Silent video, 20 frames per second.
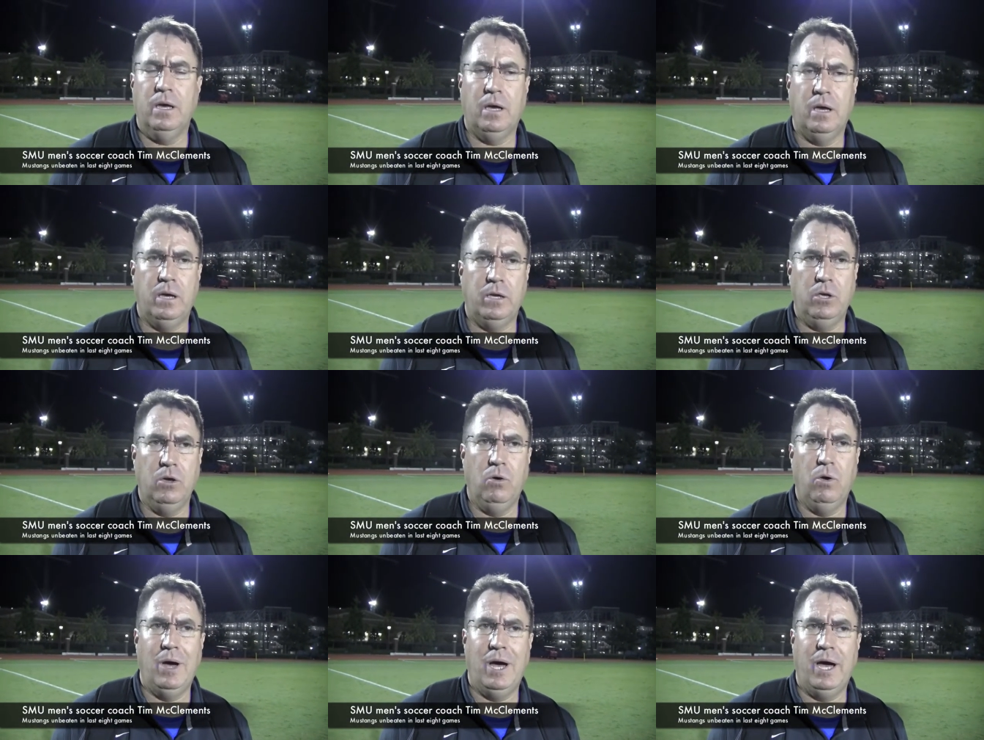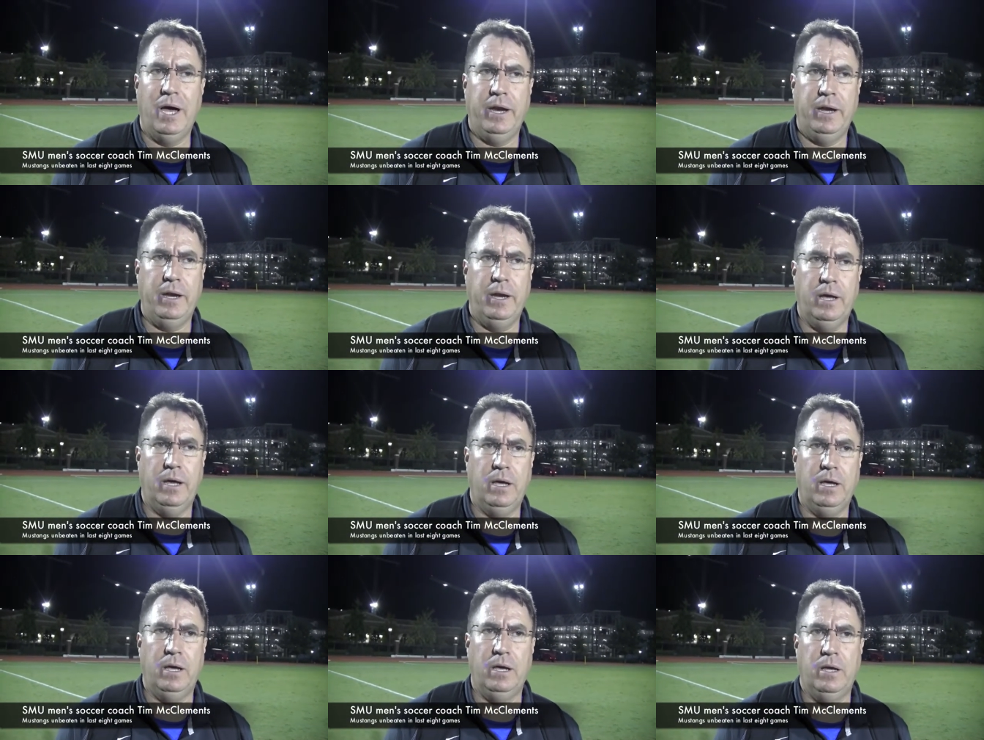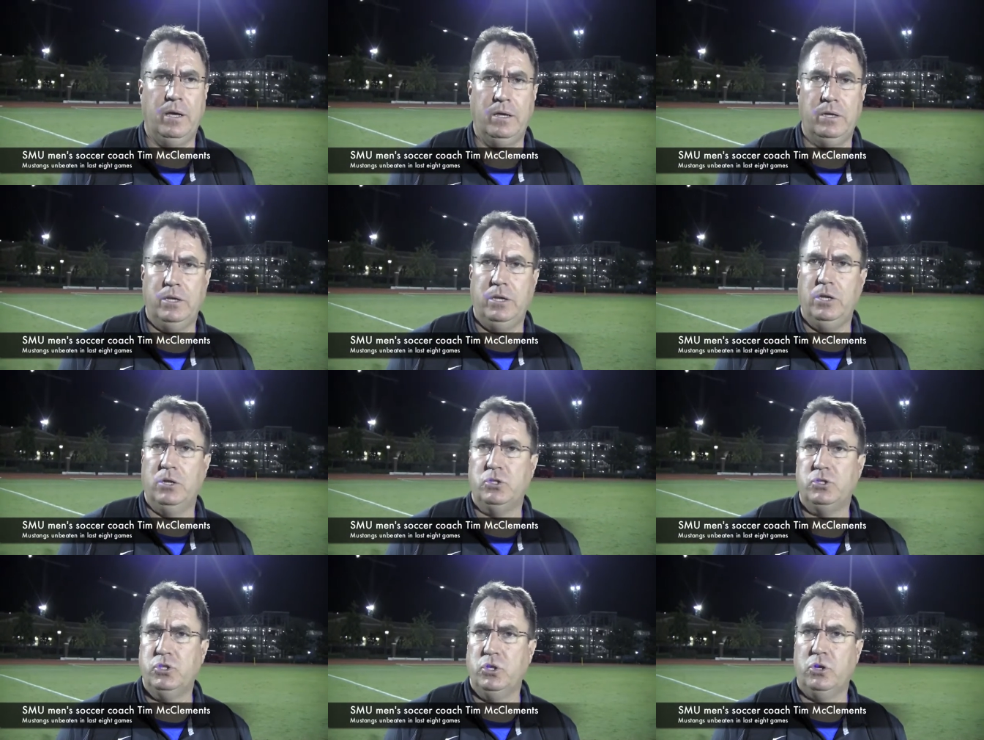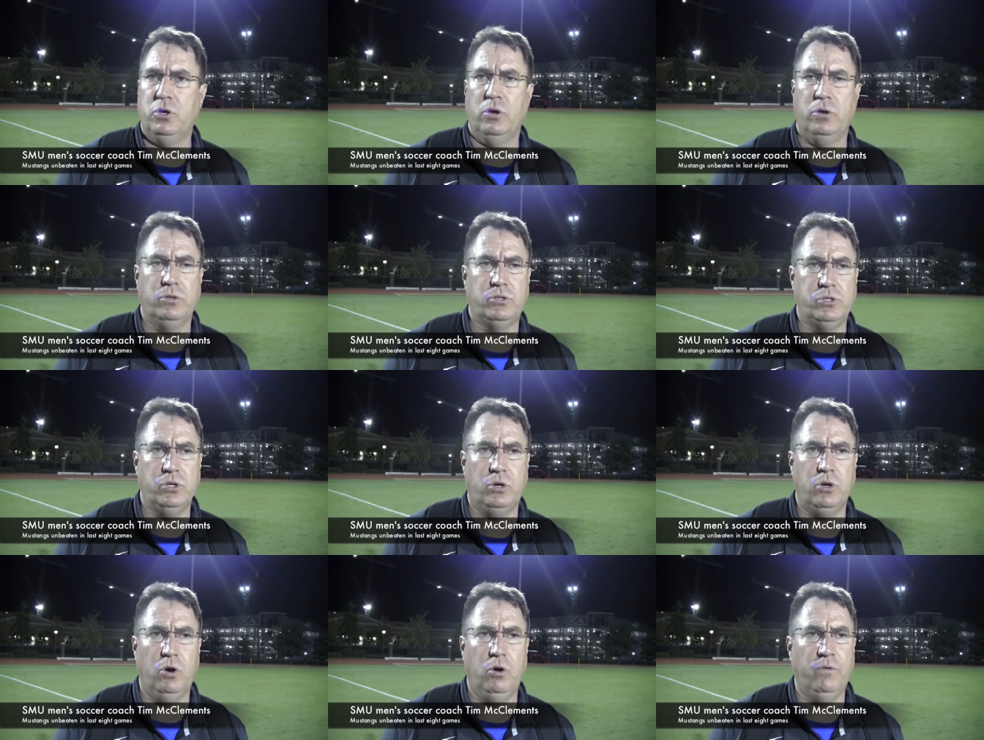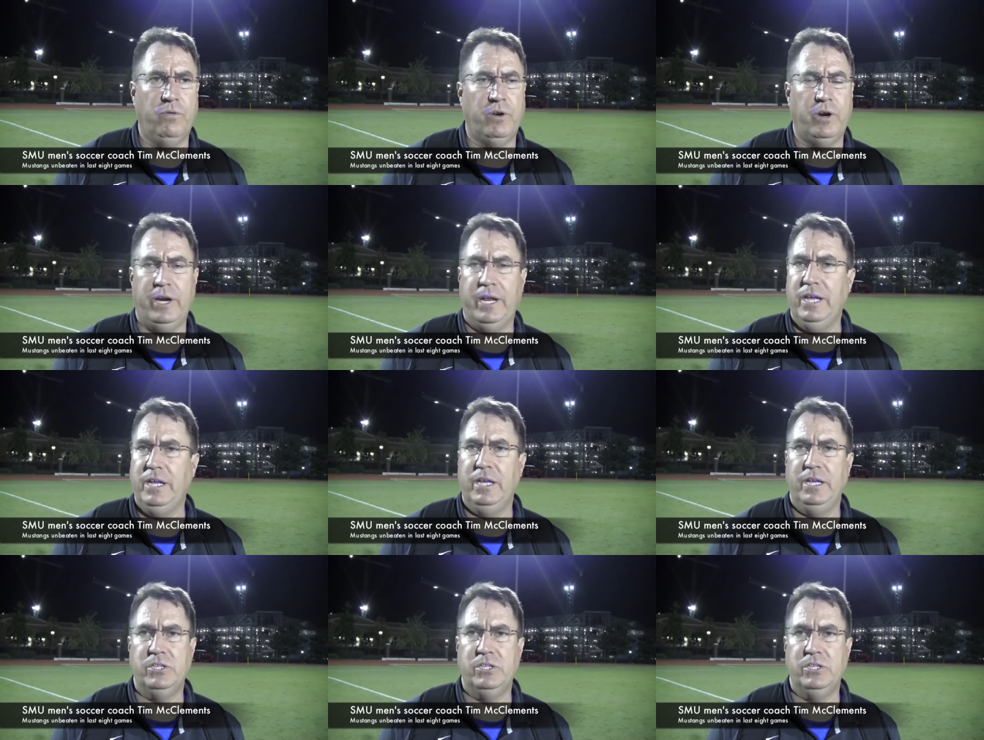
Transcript: Uh, Johan, uh, you know, took took over, and he,